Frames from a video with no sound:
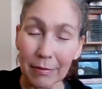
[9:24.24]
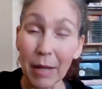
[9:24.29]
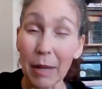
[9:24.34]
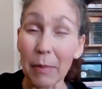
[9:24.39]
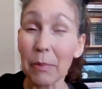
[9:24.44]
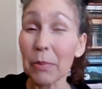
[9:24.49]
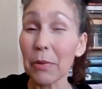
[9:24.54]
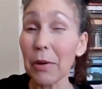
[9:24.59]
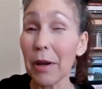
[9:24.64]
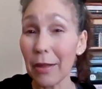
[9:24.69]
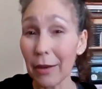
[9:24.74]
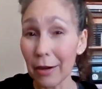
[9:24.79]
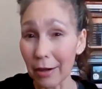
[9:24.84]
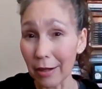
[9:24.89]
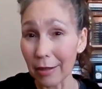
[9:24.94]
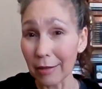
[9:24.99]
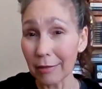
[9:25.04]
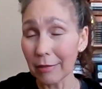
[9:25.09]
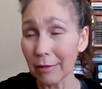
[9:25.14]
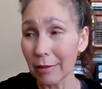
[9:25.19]
My
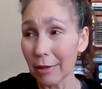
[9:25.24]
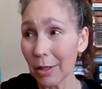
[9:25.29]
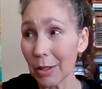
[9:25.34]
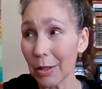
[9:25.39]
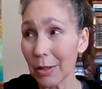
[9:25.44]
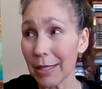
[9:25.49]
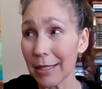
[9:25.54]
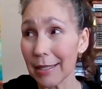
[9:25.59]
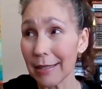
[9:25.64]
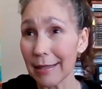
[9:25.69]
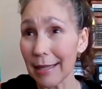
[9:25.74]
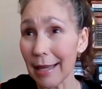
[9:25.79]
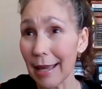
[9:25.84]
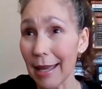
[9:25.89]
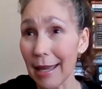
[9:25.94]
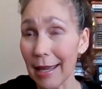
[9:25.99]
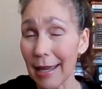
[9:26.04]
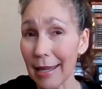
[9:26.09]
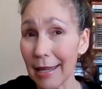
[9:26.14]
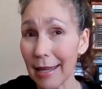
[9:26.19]
brother, who is
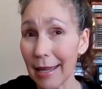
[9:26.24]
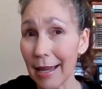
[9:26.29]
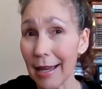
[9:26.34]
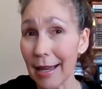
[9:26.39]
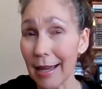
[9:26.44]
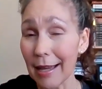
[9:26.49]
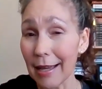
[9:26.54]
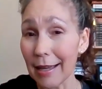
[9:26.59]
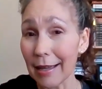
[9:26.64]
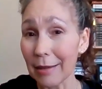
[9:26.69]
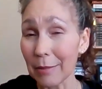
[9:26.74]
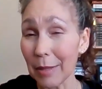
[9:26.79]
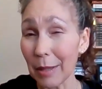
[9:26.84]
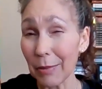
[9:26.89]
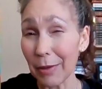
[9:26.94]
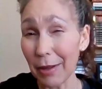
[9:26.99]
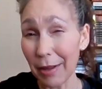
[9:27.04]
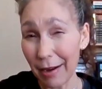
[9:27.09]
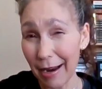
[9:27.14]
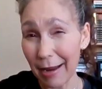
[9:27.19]
a, uh, my
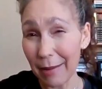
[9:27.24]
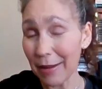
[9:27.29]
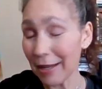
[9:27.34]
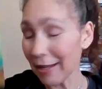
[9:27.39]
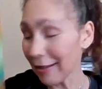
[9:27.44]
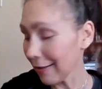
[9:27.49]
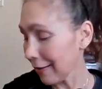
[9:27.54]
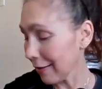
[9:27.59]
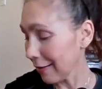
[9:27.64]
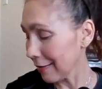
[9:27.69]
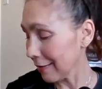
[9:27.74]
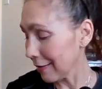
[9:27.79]
brother Jaime,